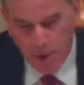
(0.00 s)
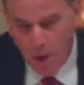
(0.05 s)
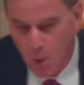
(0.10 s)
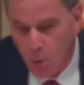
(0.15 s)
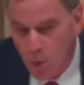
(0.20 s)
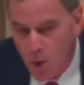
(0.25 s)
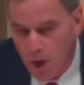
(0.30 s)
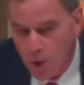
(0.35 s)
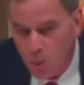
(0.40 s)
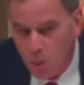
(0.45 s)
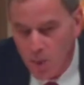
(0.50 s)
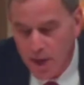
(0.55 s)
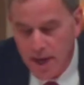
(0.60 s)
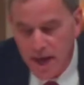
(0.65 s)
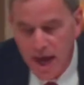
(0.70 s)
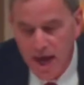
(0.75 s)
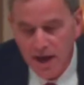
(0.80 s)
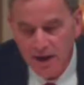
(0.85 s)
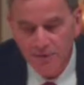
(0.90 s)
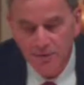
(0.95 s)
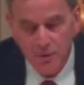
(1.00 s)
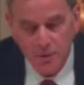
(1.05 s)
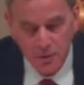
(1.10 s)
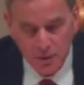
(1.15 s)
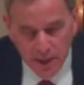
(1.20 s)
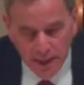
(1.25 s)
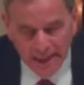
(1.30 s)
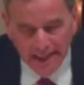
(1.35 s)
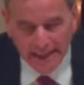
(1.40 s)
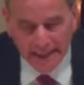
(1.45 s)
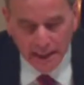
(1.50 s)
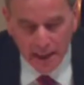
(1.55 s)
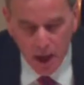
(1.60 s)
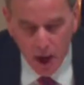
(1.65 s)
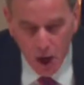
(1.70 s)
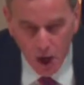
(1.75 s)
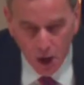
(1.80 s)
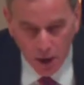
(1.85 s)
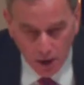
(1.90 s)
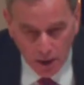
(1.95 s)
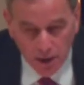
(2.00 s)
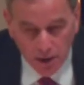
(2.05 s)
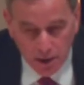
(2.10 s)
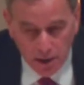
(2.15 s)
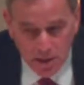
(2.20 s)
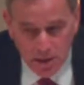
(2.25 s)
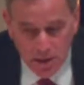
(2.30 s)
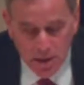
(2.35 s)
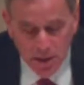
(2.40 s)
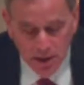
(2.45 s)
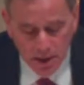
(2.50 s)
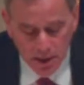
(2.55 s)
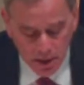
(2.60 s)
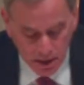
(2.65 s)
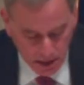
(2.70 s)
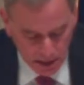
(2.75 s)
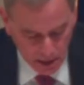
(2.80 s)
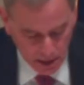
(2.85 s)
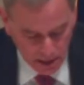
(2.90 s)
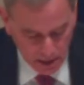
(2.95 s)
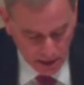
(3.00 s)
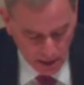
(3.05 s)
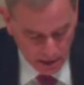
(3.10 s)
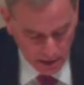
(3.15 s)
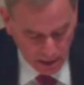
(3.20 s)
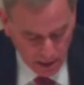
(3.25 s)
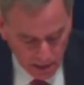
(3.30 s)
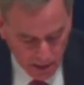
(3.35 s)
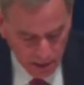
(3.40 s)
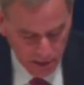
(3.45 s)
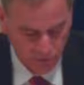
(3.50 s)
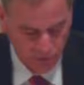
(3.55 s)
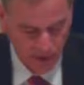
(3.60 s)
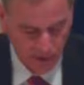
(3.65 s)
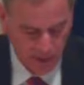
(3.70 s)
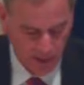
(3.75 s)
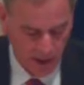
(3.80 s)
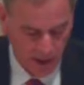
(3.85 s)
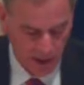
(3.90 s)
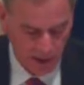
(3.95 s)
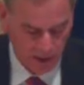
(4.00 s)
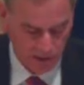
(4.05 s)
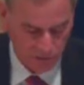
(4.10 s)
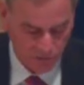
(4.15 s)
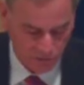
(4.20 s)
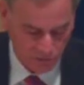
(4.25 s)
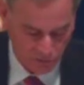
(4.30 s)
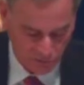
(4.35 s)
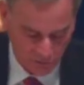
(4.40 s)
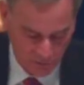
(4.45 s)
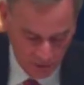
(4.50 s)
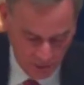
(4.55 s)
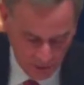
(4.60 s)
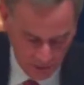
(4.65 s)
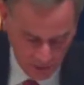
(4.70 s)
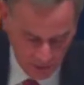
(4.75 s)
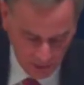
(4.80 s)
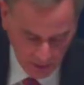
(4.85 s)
But what we have really hardened is our hearts.